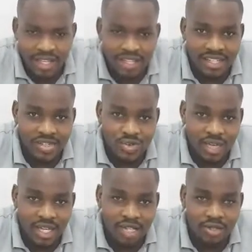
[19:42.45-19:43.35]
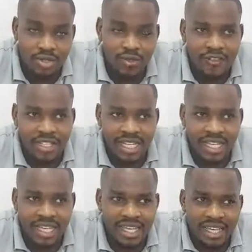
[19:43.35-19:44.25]
That is when you feel
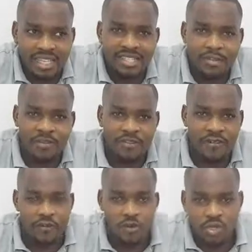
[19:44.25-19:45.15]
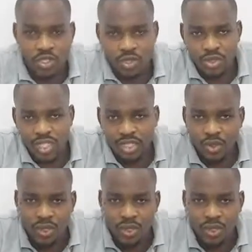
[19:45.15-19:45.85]
like some of the food will do what?